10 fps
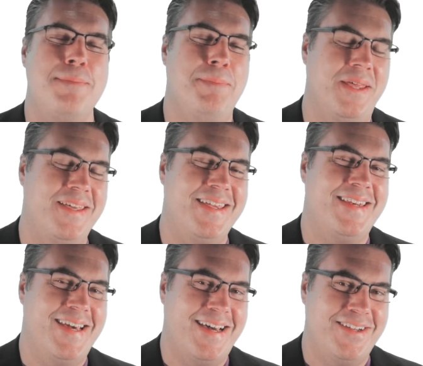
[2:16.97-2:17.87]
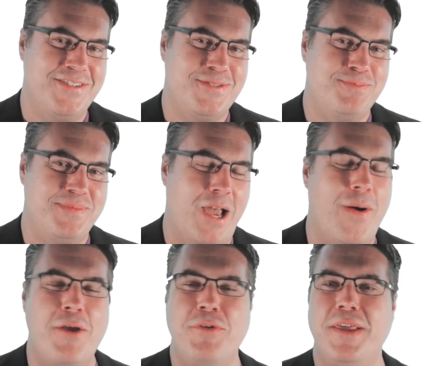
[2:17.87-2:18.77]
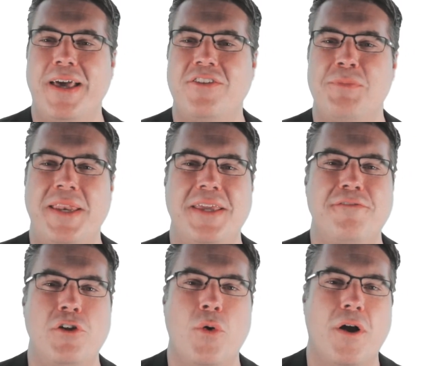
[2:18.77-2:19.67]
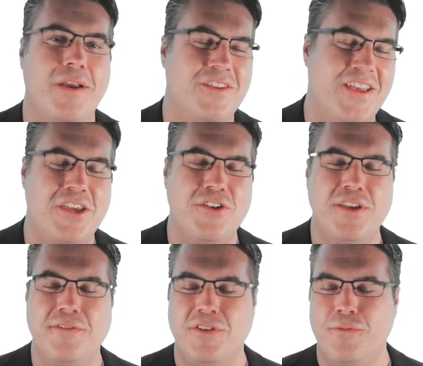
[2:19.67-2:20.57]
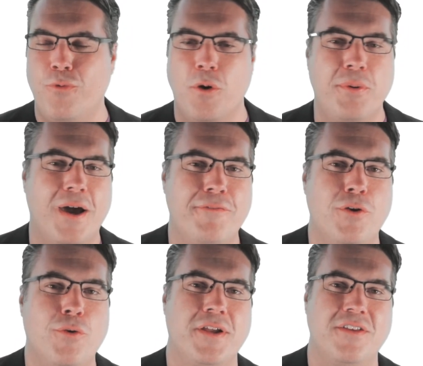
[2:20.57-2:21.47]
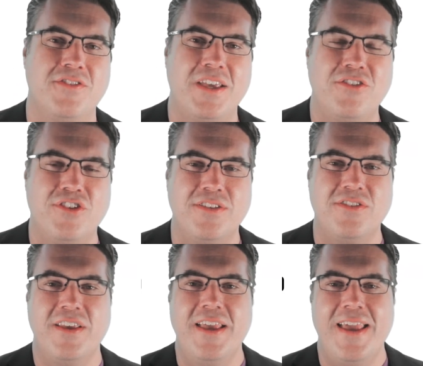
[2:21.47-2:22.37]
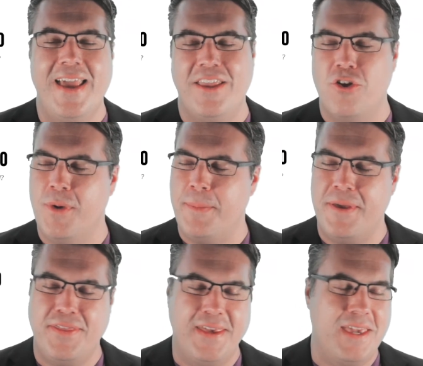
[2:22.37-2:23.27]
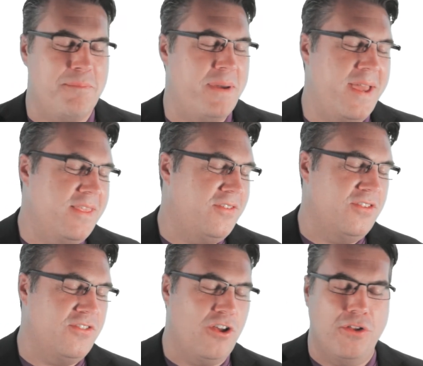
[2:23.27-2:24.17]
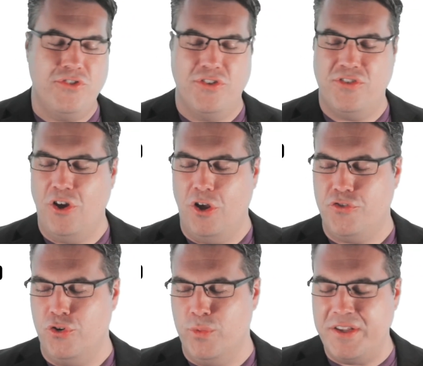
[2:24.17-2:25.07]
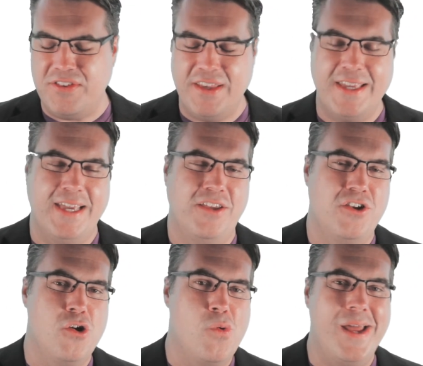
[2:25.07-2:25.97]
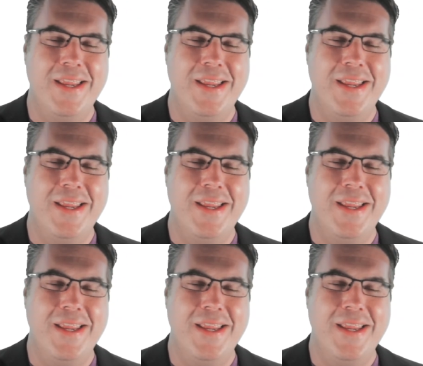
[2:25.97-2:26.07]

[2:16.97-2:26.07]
billion. Now, I realize many of you are executives in for profit organizations, and you might be thinking, Ben, this is all just altruistic. And you know what?